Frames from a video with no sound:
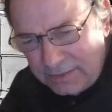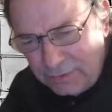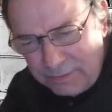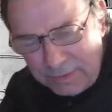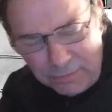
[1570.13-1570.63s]

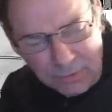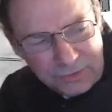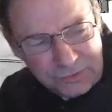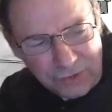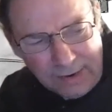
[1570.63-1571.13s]
where people were
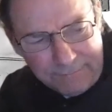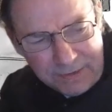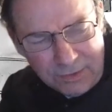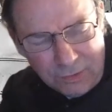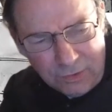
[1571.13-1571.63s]

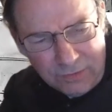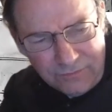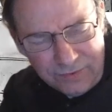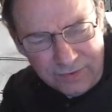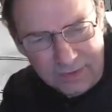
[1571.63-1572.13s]
dropping off
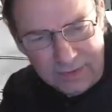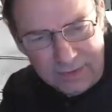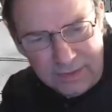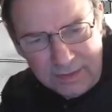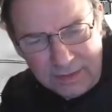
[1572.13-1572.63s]

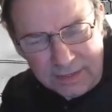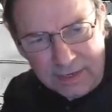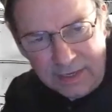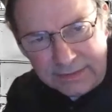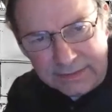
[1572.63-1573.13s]

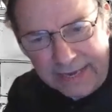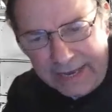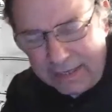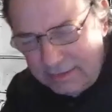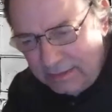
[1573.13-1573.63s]
contact